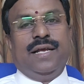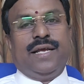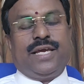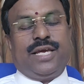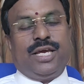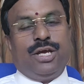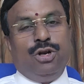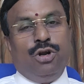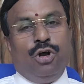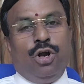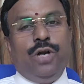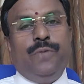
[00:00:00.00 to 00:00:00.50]

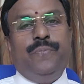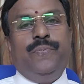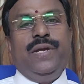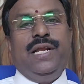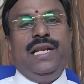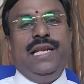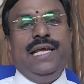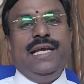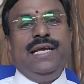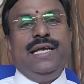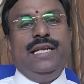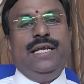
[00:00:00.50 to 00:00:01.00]
cannot be
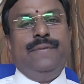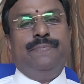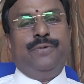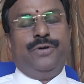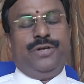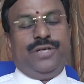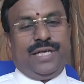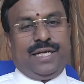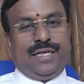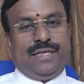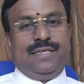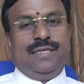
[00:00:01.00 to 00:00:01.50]
legally
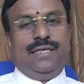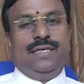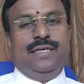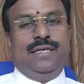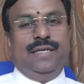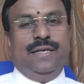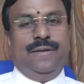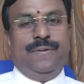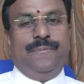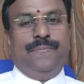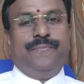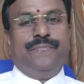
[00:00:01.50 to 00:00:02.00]
protected
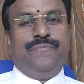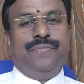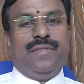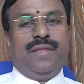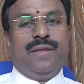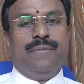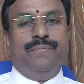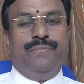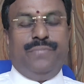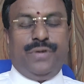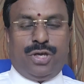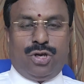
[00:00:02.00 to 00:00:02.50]

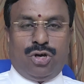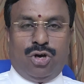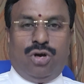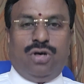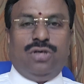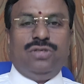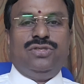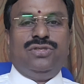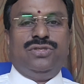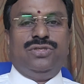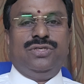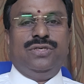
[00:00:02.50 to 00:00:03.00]

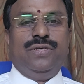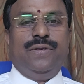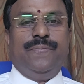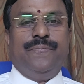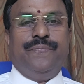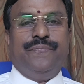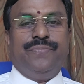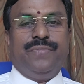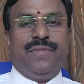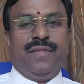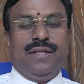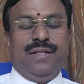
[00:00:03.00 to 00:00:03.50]
because
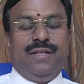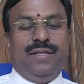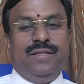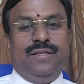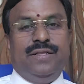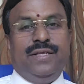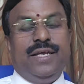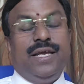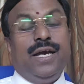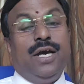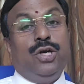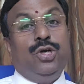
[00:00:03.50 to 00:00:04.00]

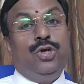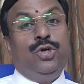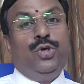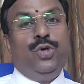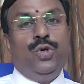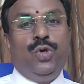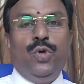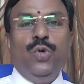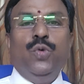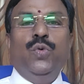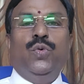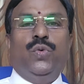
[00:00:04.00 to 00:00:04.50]
they are
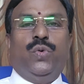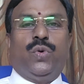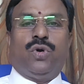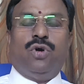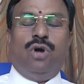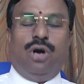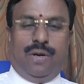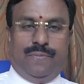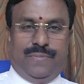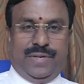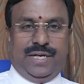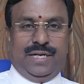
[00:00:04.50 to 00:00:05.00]
too
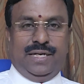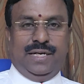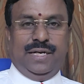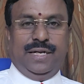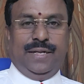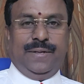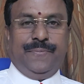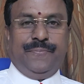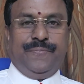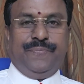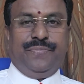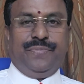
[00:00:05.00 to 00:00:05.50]
common
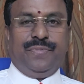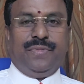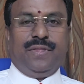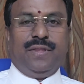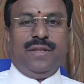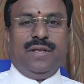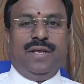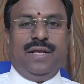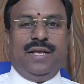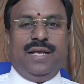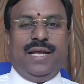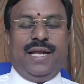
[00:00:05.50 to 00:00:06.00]

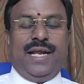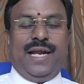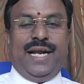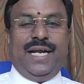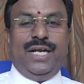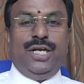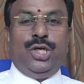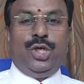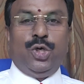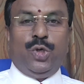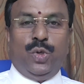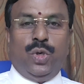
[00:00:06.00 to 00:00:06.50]

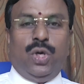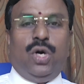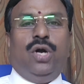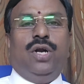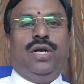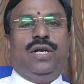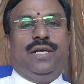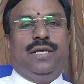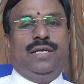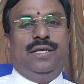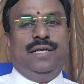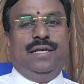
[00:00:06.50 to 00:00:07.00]
and do
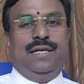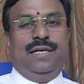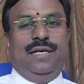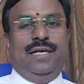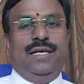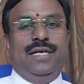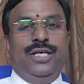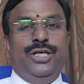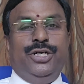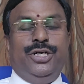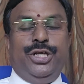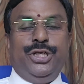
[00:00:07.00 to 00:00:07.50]
not
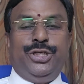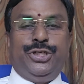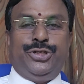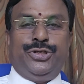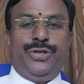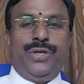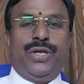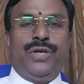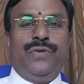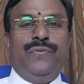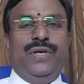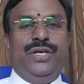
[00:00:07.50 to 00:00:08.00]

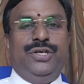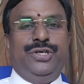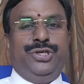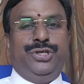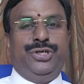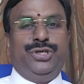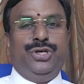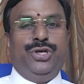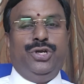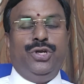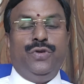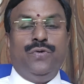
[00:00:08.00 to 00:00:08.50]

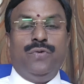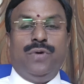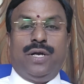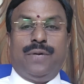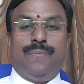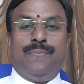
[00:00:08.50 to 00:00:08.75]
distinguish your